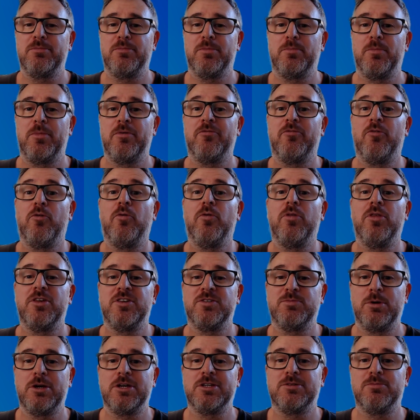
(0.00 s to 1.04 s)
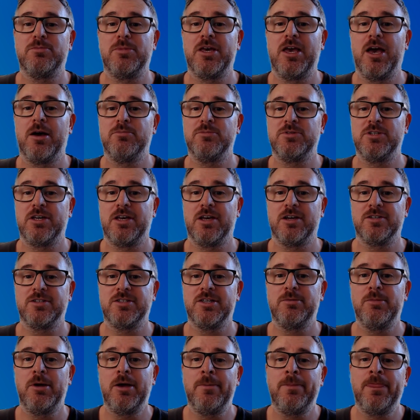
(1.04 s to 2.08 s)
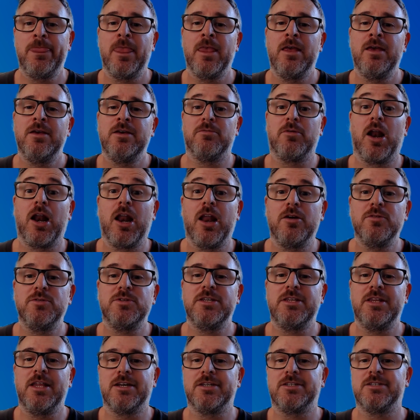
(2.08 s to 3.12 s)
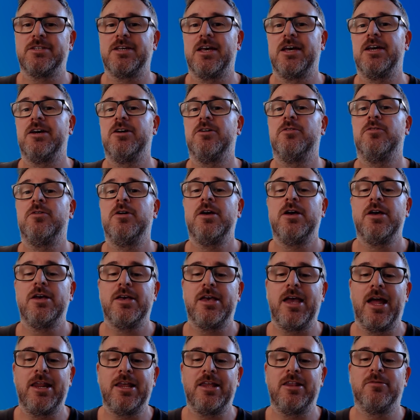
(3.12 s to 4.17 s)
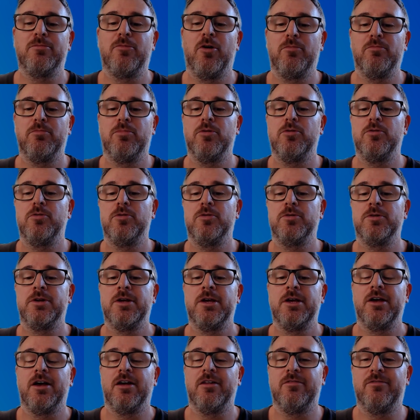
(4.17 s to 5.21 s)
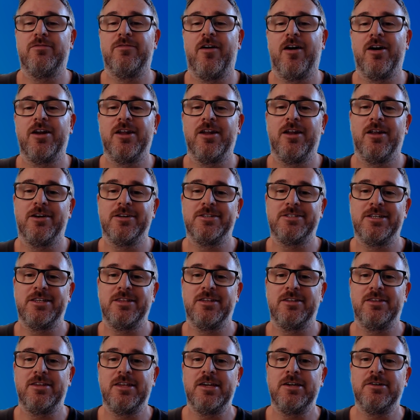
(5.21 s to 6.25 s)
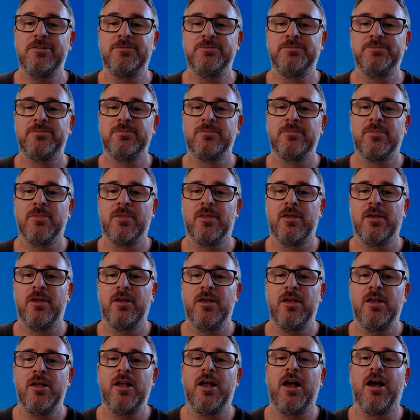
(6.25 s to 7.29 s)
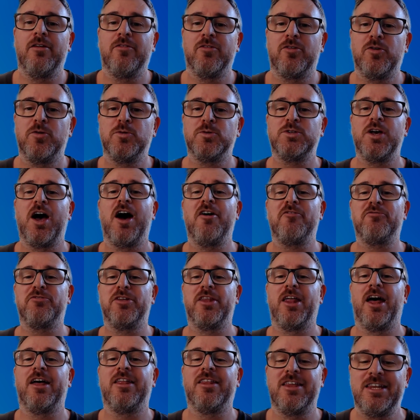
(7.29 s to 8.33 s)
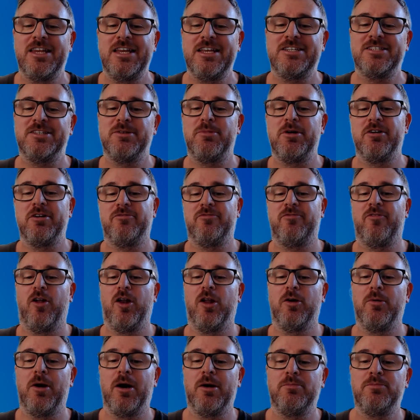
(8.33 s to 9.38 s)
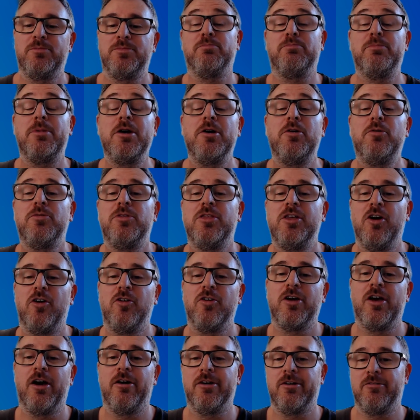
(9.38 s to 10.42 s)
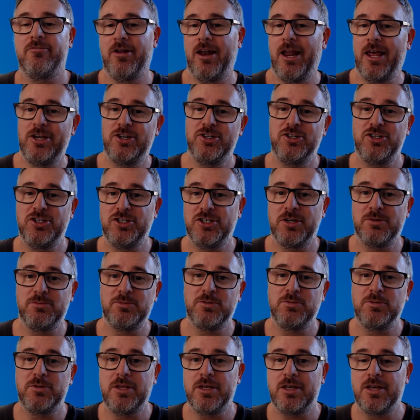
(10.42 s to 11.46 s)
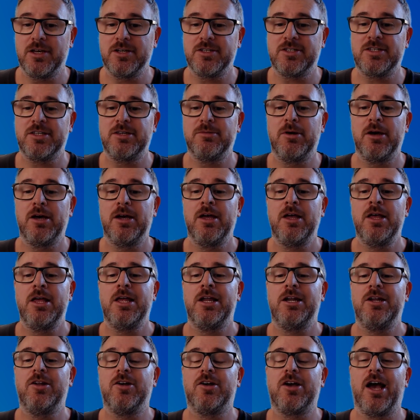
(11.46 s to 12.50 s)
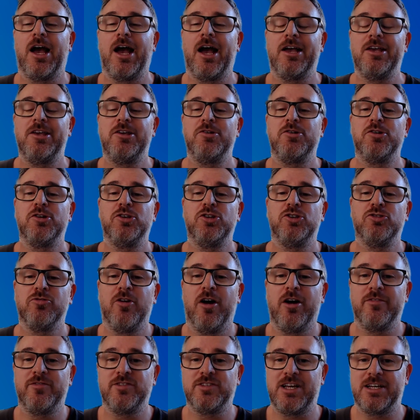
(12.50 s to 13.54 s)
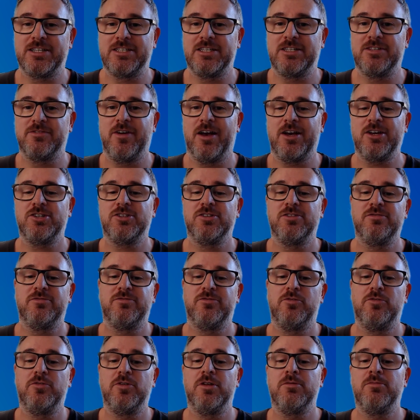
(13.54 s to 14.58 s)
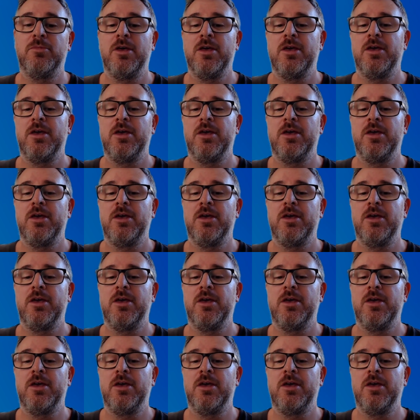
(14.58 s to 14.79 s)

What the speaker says: before this person becomes a customer, closing that sale, getting them on board and finalizing the deal. And of course, after that, there needs to be a follow-up, build the ongoing relationships with the customer, look at how you can drive satisfaction for them